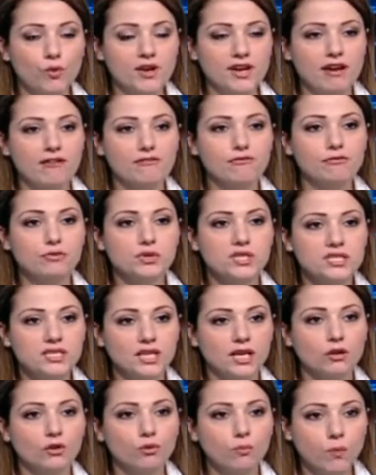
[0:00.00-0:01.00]
when every
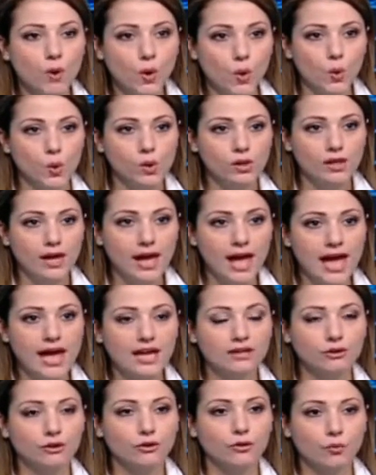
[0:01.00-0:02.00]
single poll
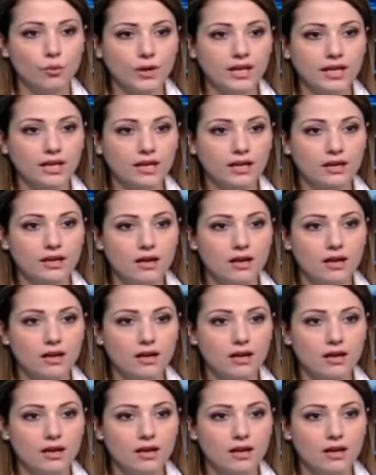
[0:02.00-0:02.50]
had her winning